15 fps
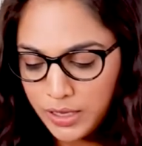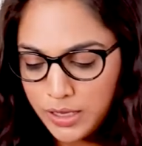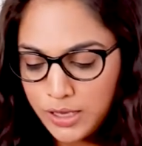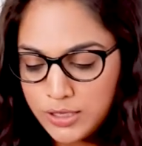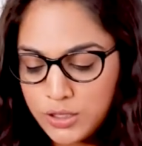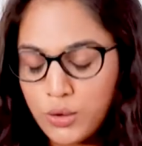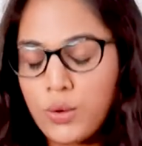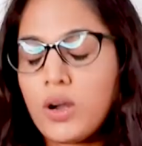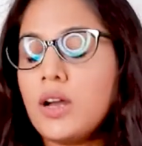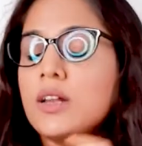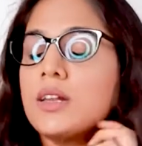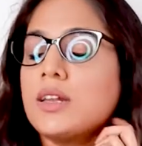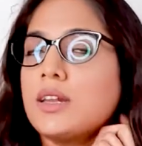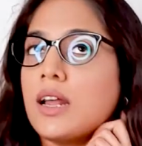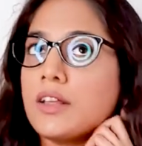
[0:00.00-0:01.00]
So
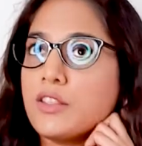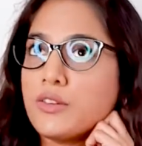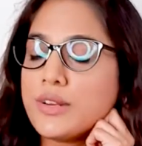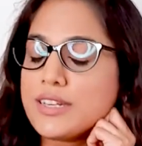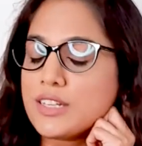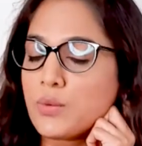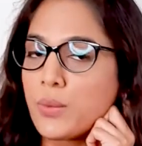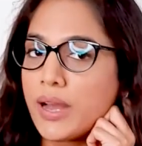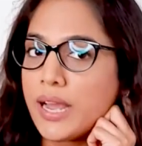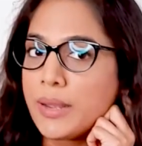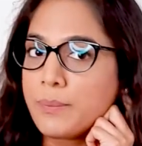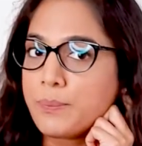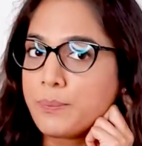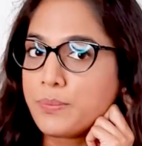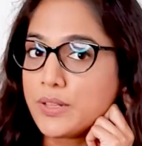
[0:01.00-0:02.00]
another reason why
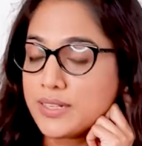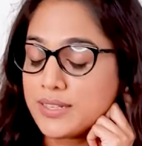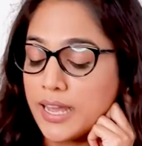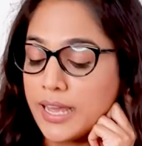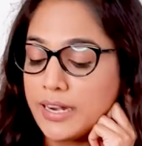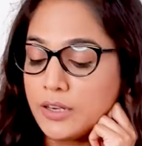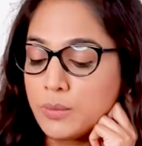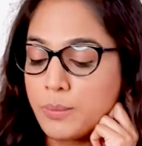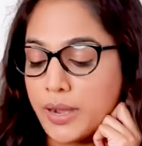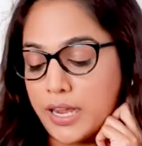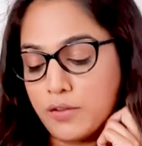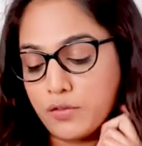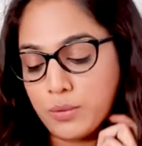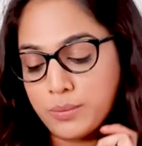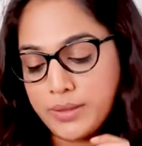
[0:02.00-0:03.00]
I decided to buy
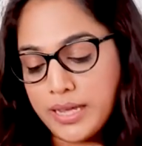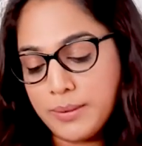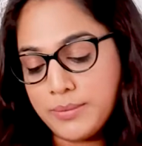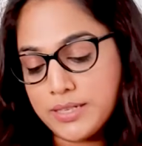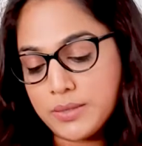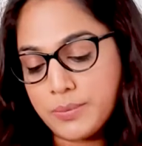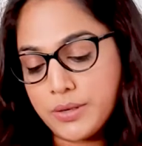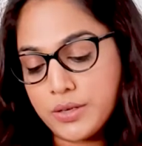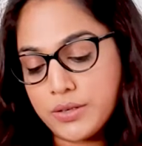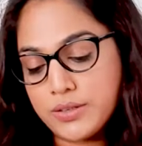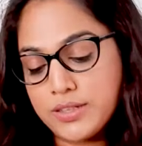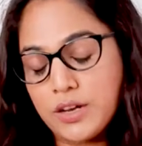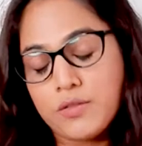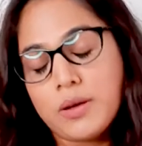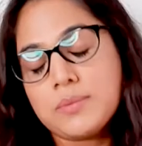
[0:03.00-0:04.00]
from them is because
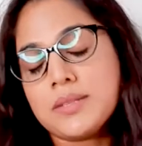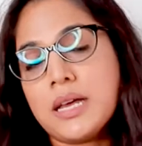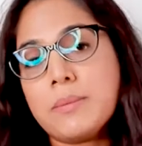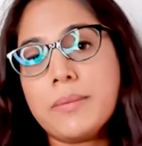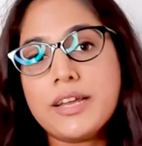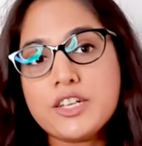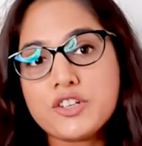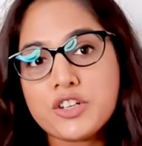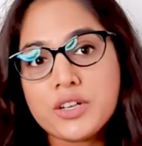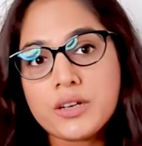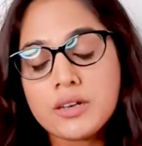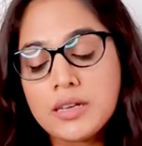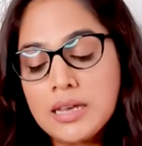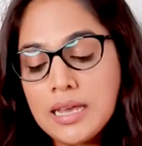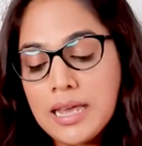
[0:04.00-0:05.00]
their website
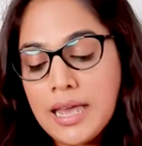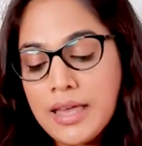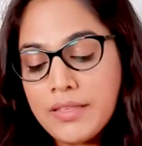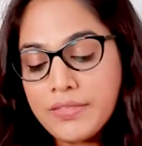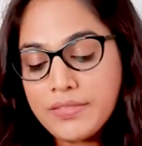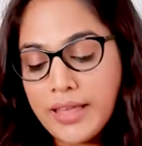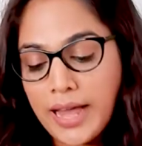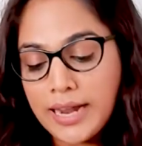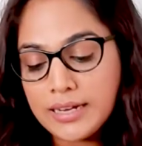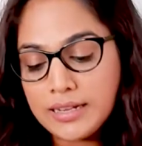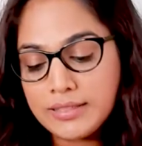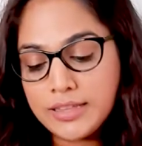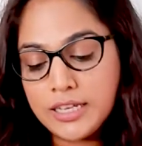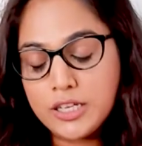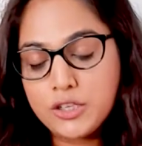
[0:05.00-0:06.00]
mentioned that
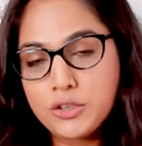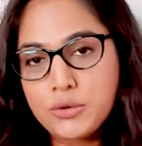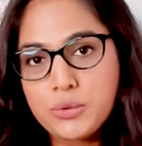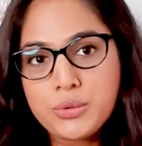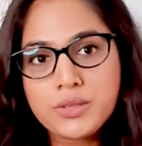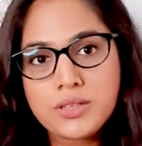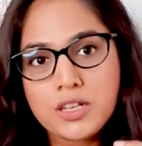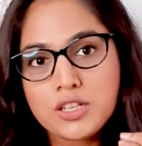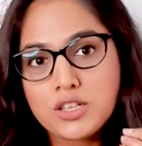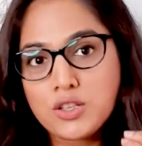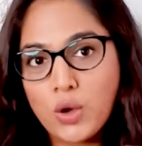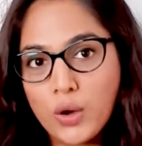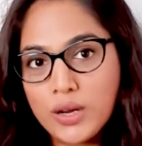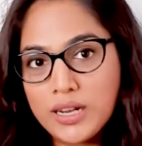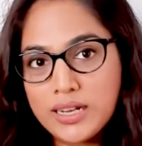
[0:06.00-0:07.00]
they use
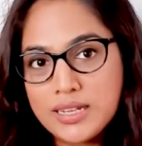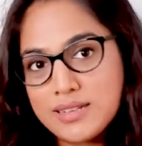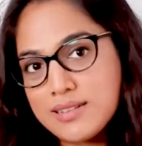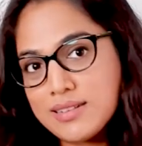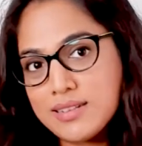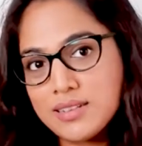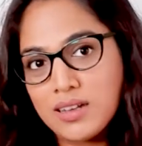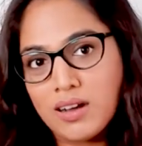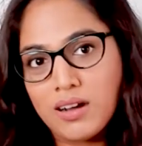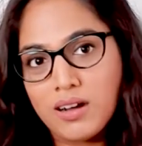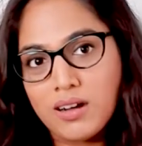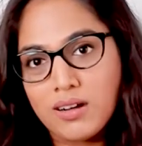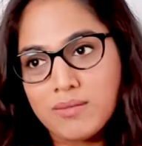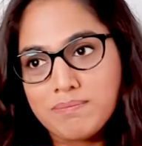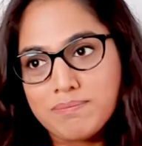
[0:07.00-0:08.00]
soilless
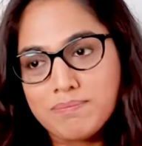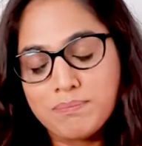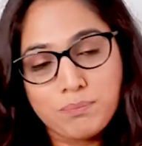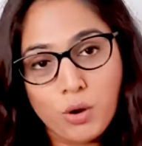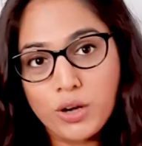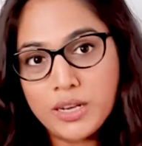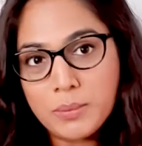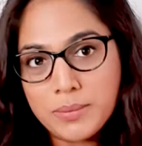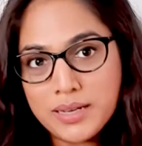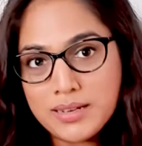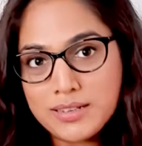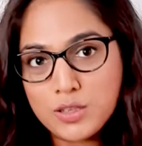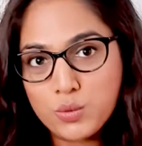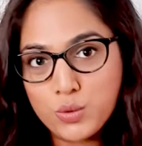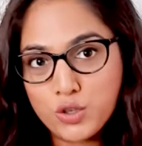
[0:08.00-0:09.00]
potting
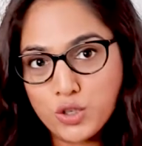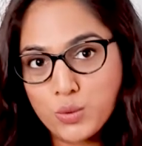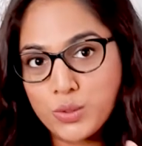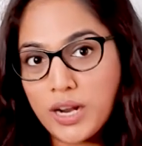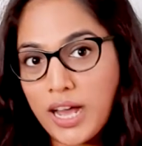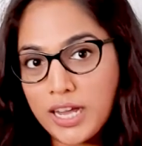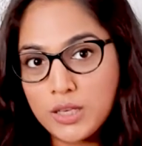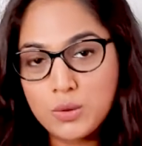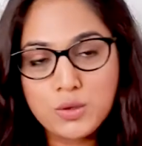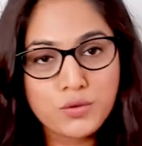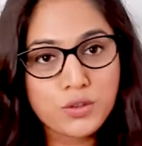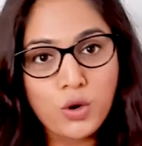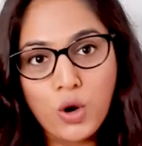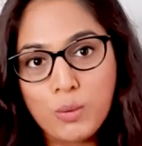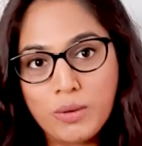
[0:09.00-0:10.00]
mix, which is what I use
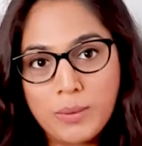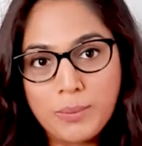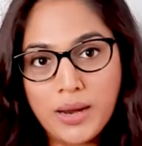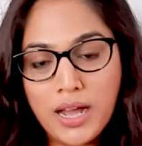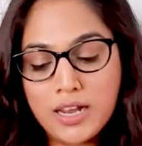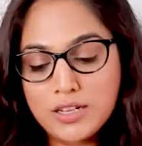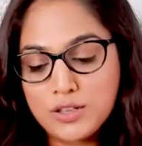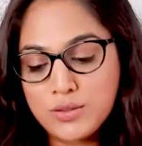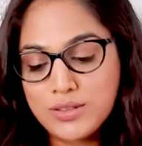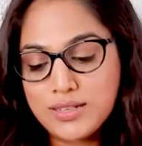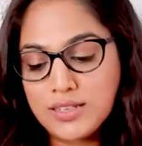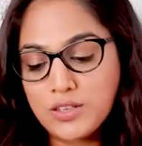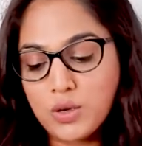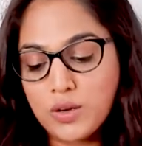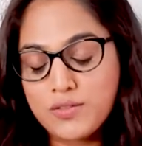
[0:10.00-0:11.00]
for all my plants. So
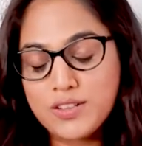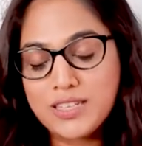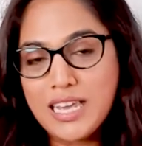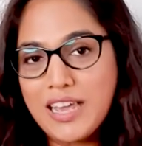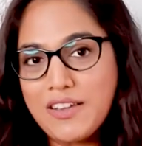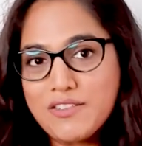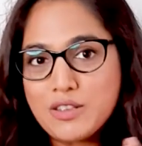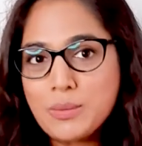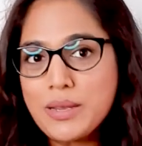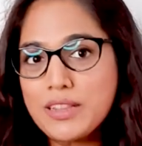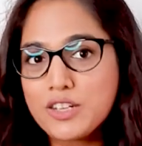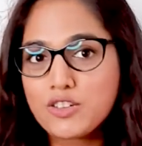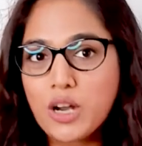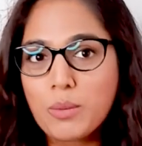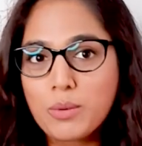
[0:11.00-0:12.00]
this sort of saves me
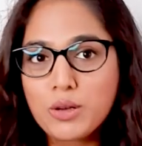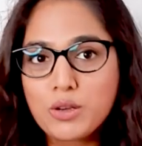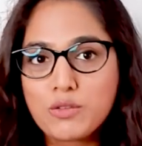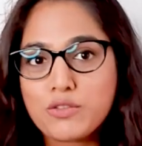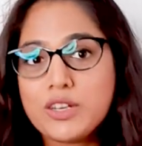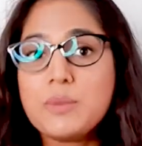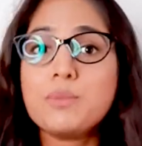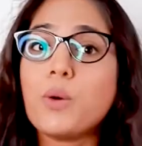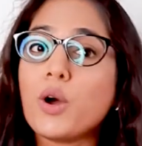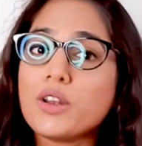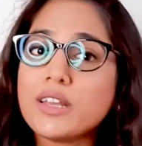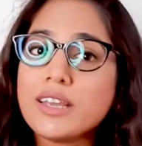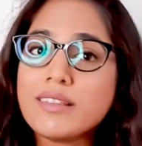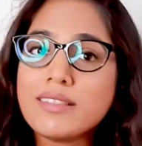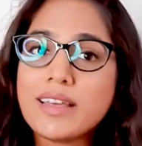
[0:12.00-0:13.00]
the trouble of
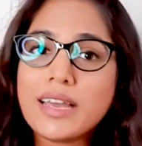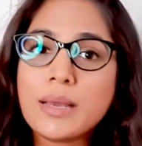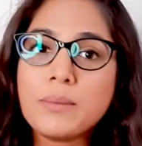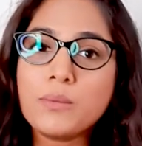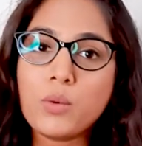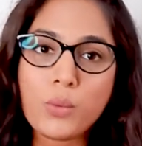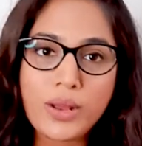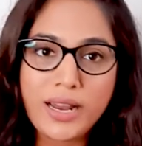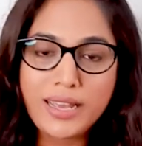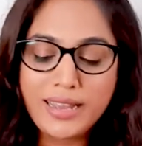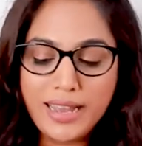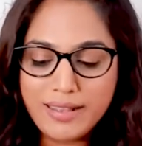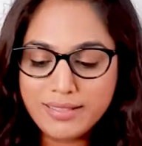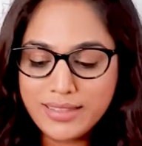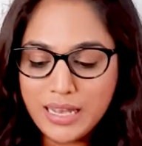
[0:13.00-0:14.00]
repotting them when I
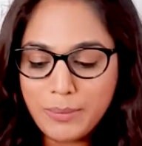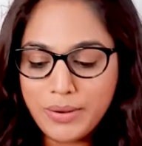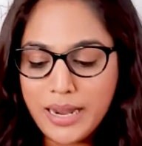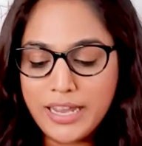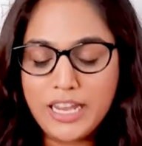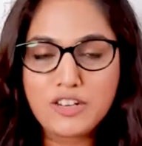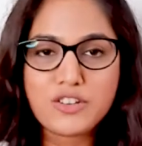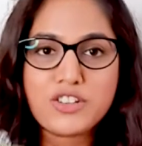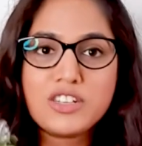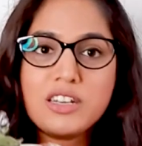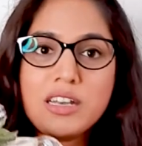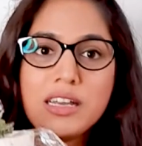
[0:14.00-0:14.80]
get them, and I can just